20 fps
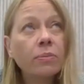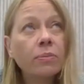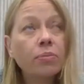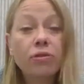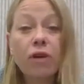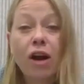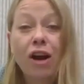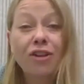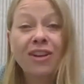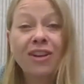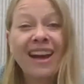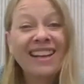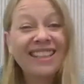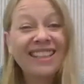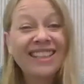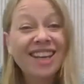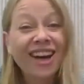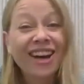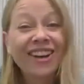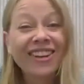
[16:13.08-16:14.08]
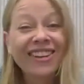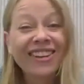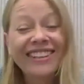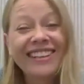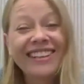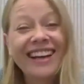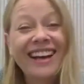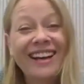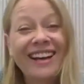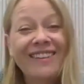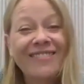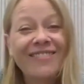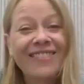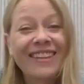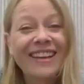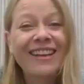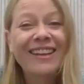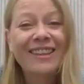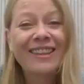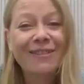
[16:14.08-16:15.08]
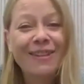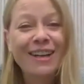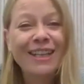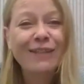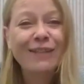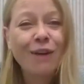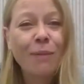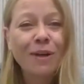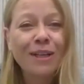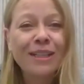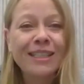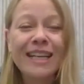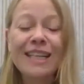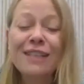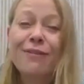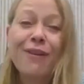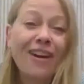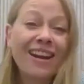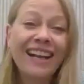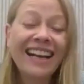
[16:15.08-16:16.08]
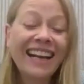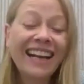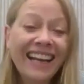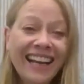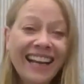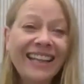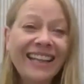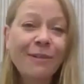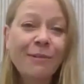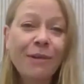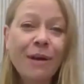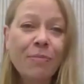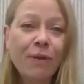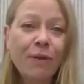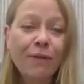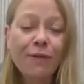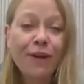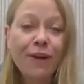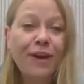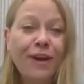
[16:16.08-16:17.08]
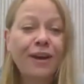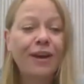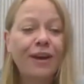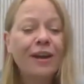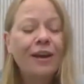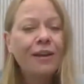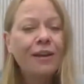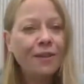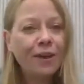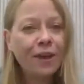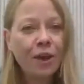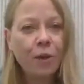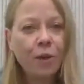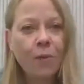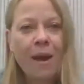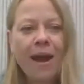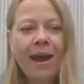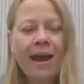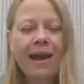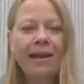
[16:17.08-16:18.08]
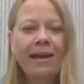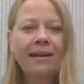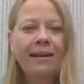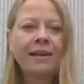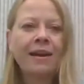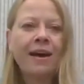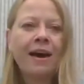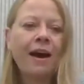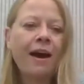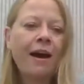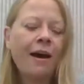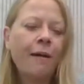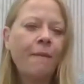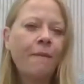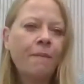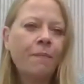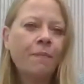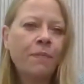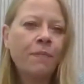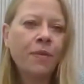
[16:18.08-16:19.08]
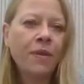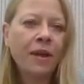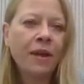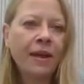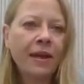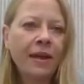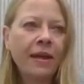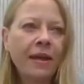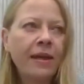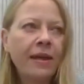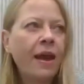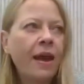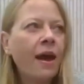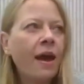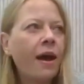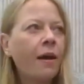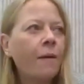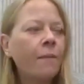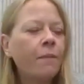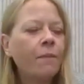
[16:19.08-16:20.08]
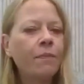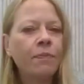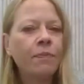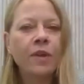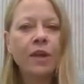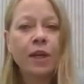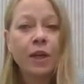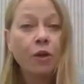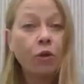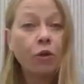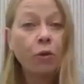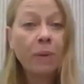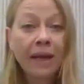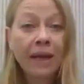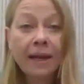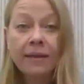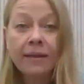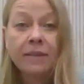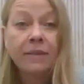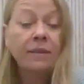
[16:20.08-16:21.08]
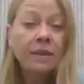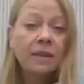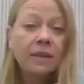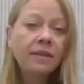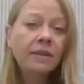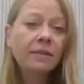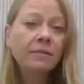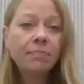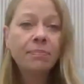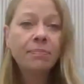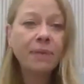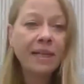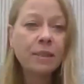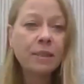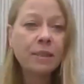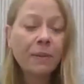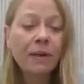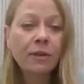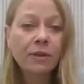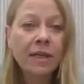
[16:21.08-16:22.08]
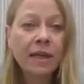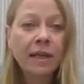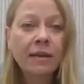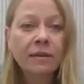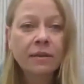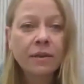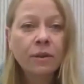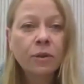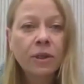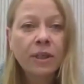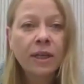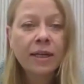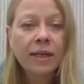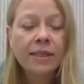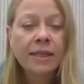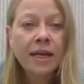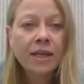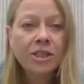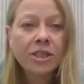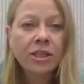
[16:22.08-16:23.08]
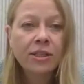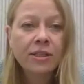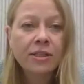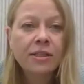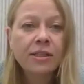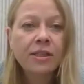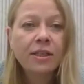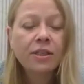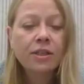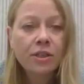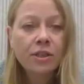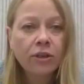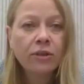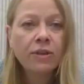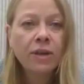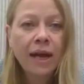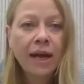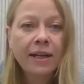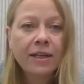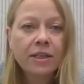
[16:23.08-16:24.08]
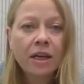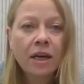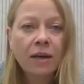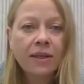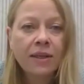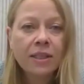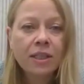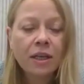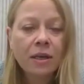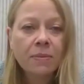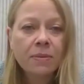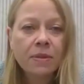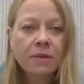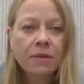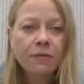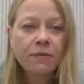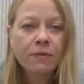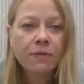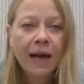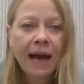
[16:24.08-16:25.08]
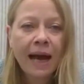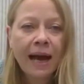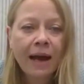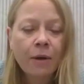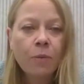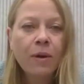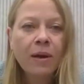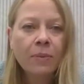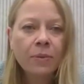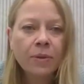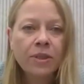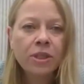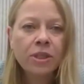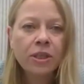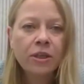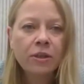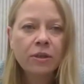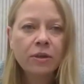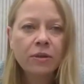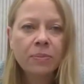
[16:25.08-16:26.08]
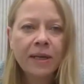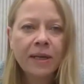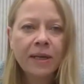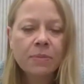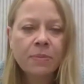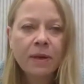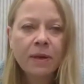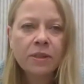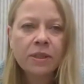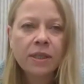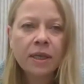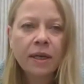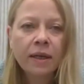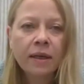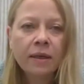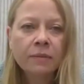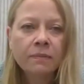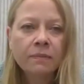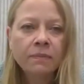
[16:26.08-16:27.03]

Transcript: pro-NATO. The rest of our policy is very clear that we prefer the UN, the European peace building organisations to NATO in terms of how we would do peace building.